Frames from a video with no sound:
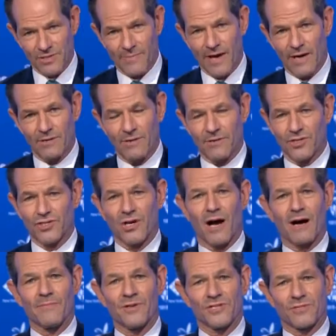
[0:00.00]
is about. The
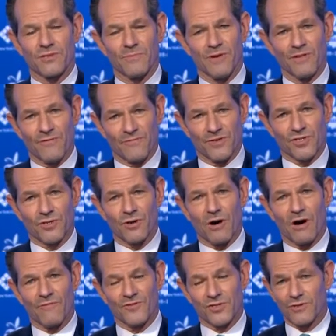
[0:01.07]
job is to be the fiscal
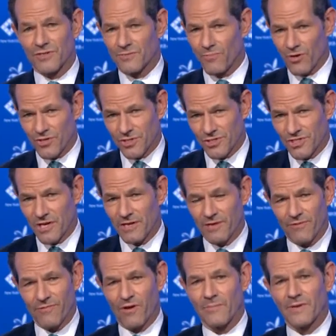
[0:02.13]
officer, as Marcia said at
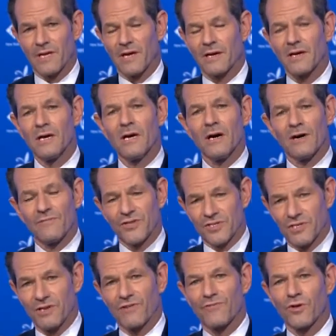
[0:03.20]
the very beginning, of the
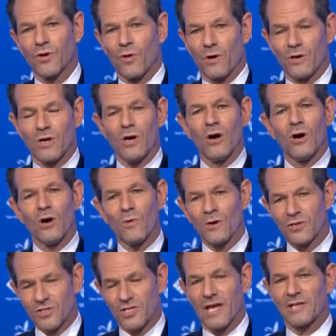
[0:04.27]
city of New York, who
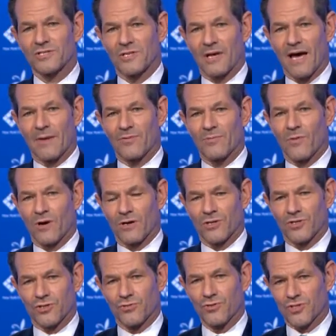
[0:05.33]
understands the capital
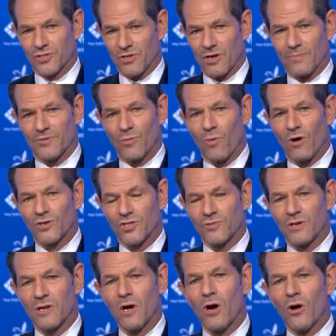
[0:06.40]
markets, who stood up to Wall
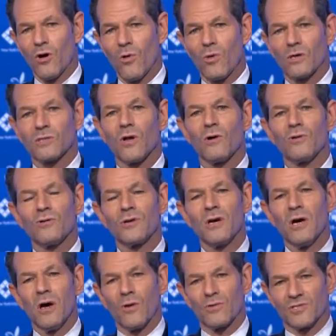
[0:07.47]
Street, who alone
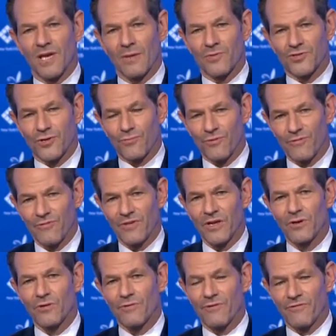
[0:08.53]
was able to
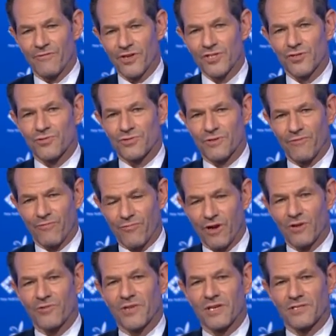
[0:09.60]
reveal the fissures, the
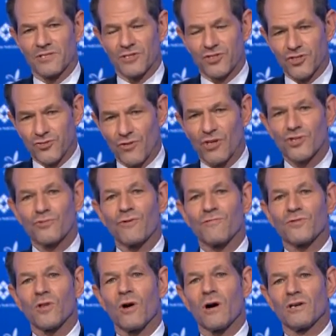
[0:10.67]
frailties, the structural
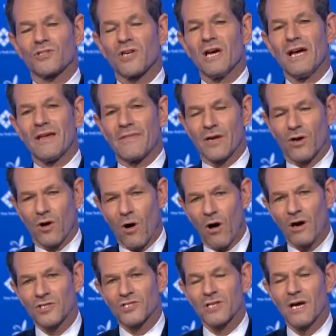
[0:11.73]
flaws that
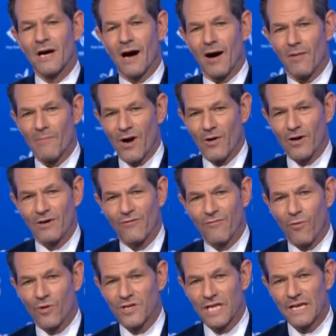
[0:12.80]
cost America
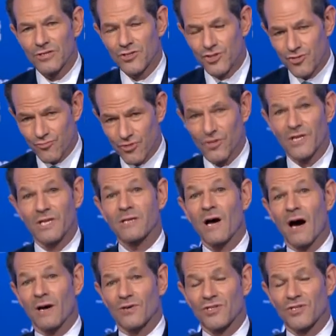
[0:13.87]
$14 trillion.